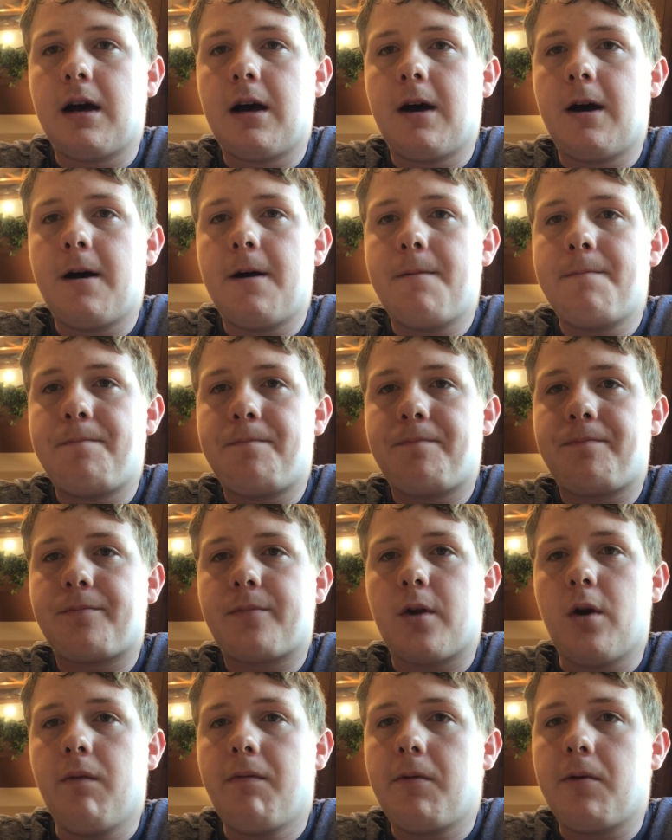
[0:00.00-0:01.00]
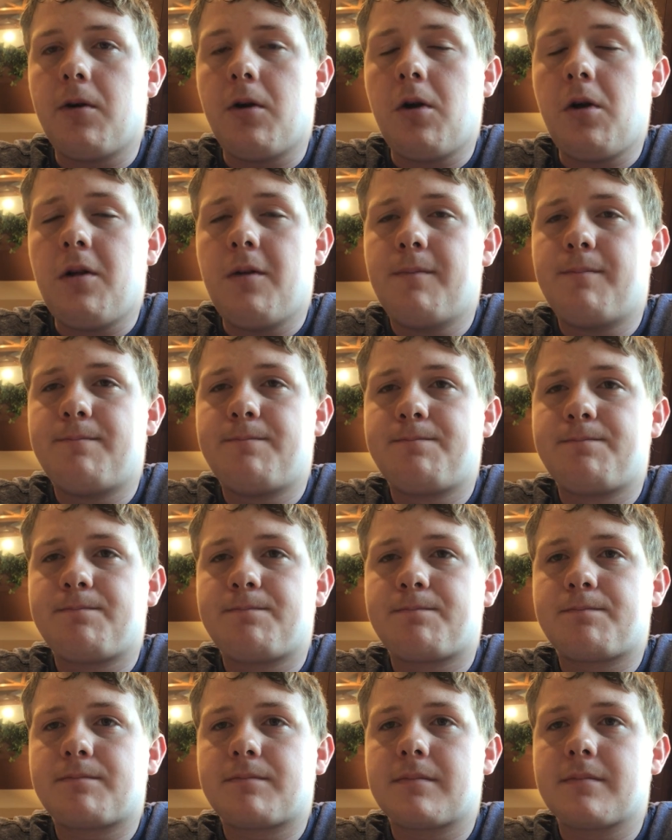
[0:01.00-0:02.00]
Overall,
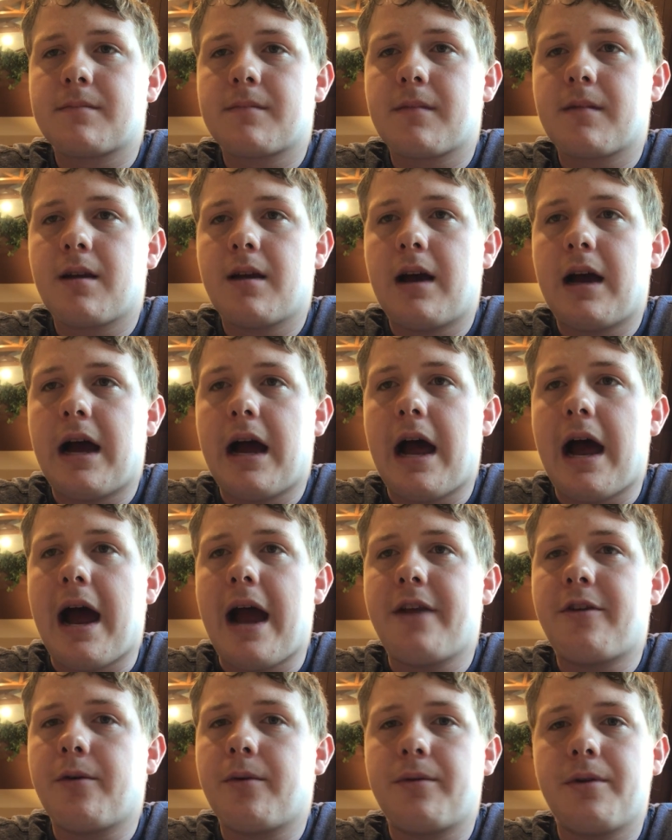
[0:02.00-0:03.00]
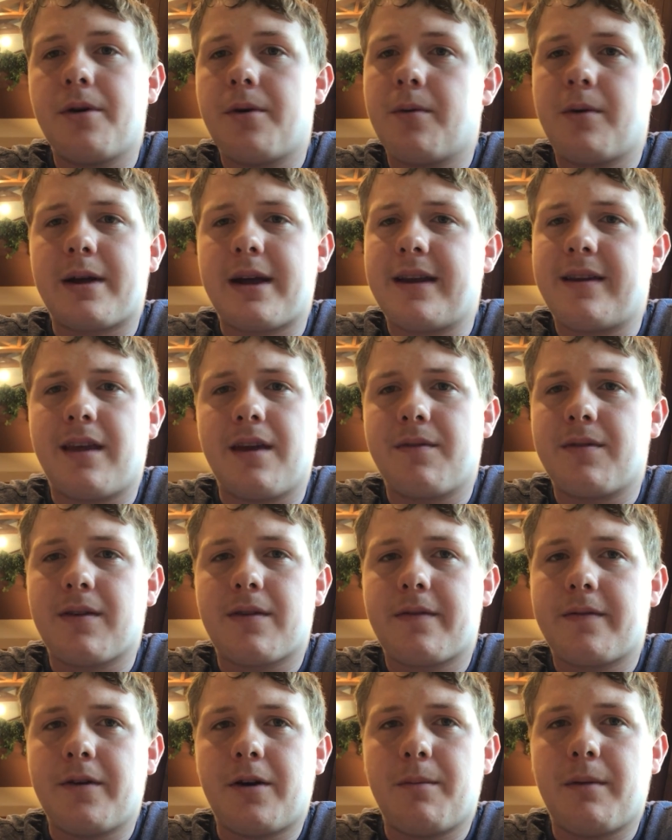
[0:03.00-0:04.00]
I don't know what I'd give
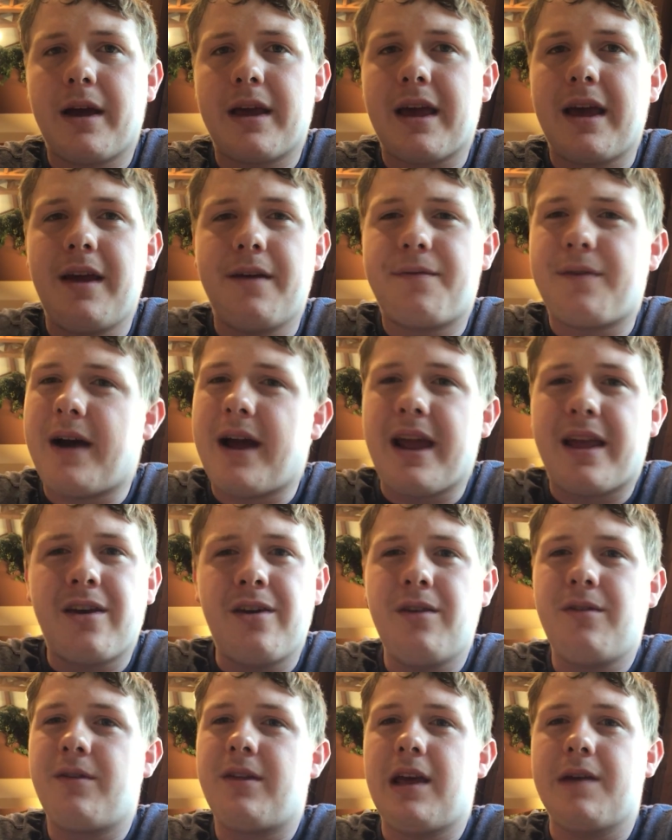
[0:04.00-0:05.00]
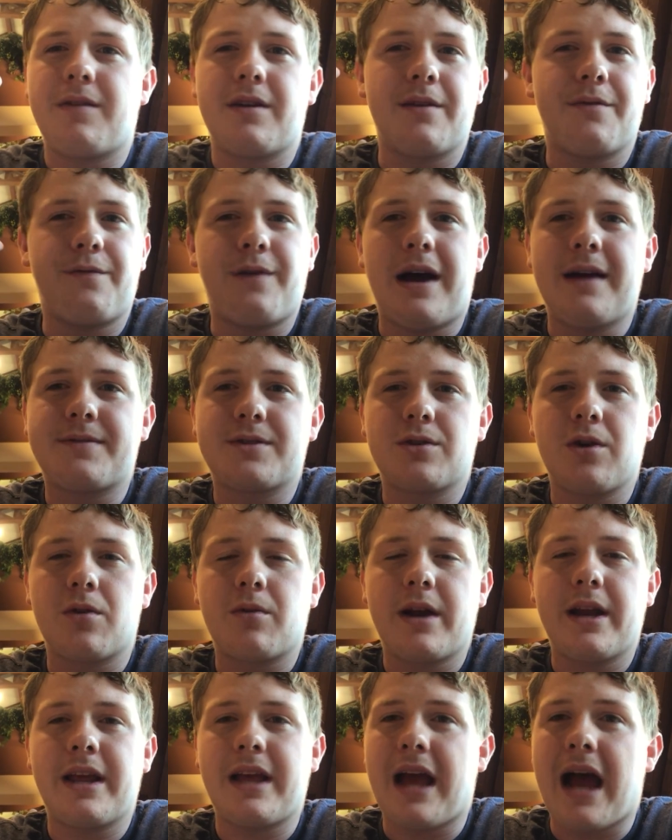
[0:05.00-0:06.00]
this film. Like, if I could give it a 5-star
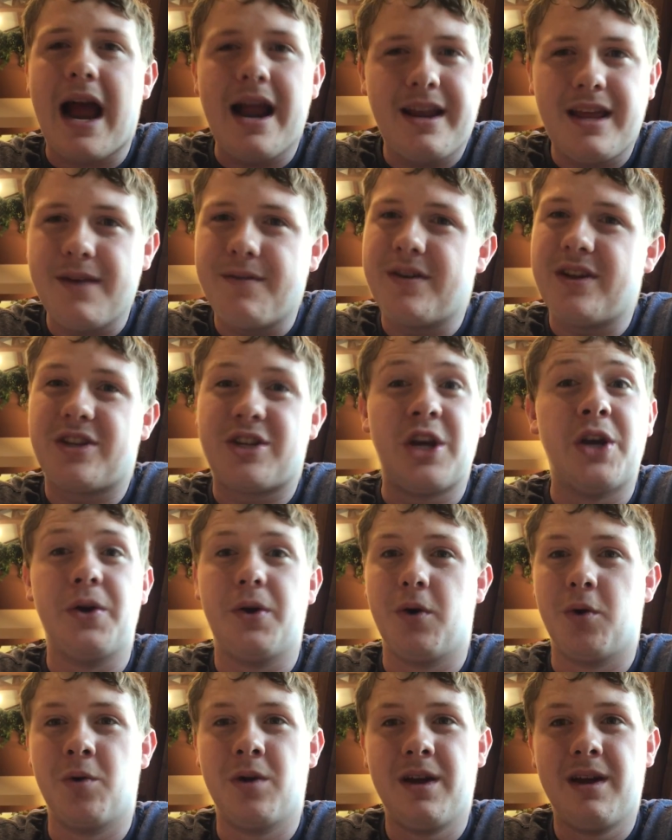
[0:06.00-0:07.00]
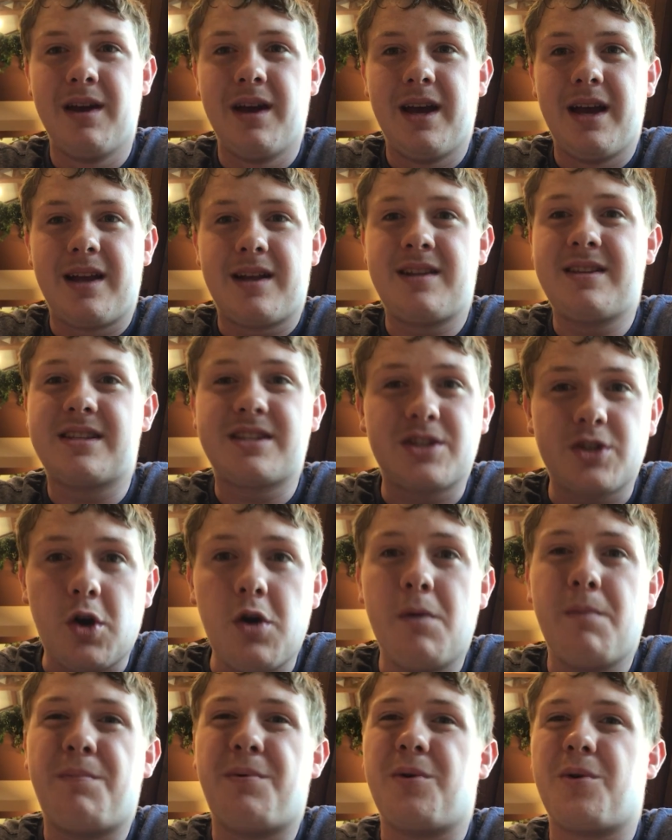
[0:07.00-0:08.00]
rating, I'd give it 2. Because it's
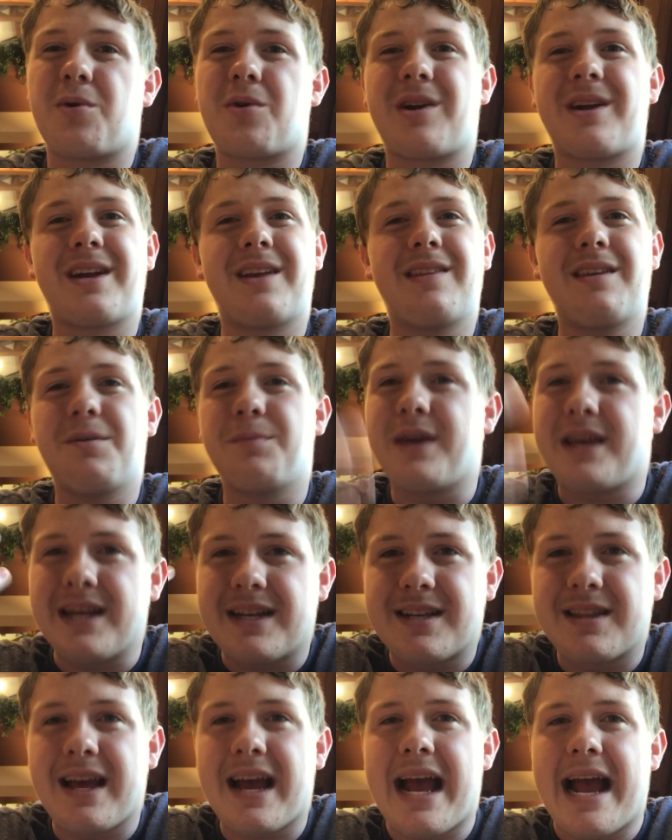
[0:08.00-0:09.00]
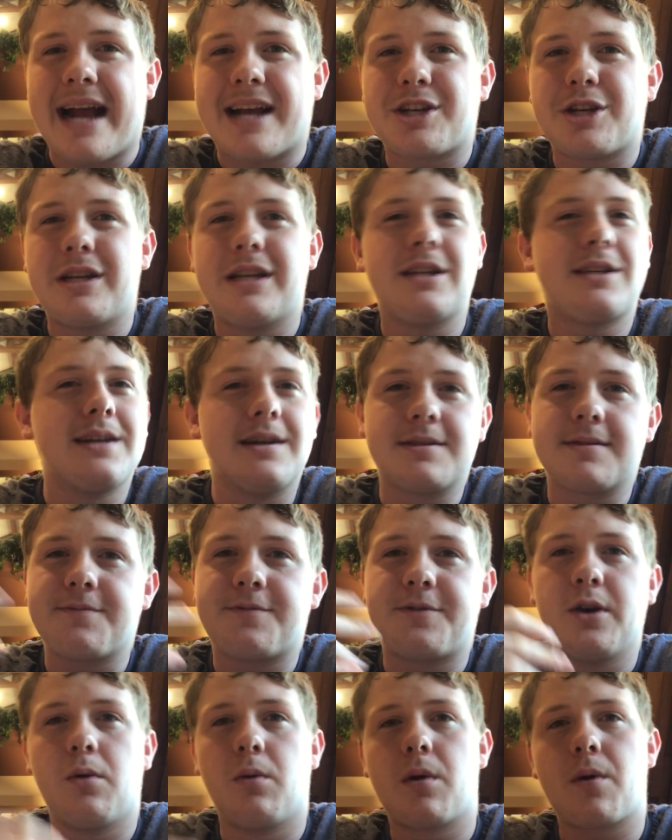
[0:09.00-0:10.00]
so boring, and then we get to the action and it
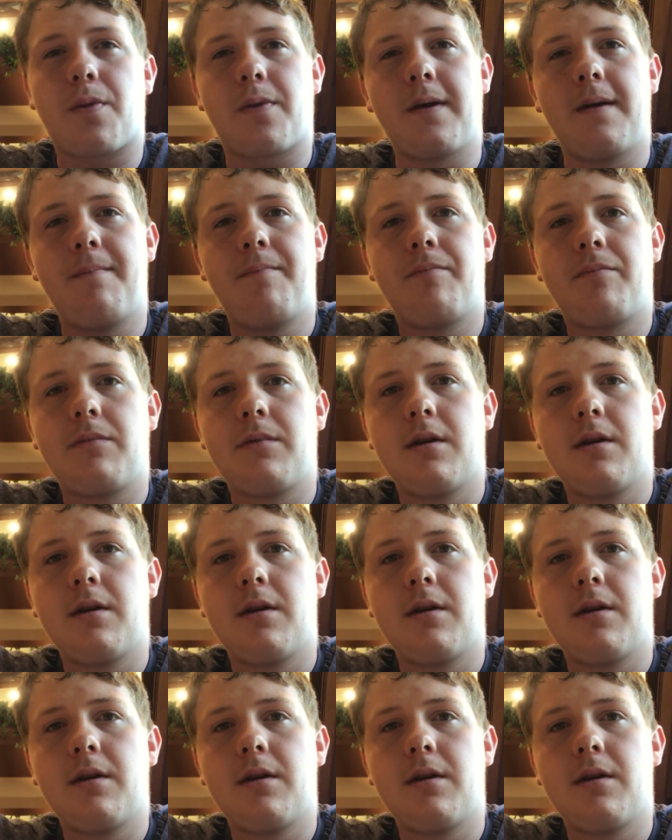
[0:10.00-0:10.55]
doesn't feel worth it.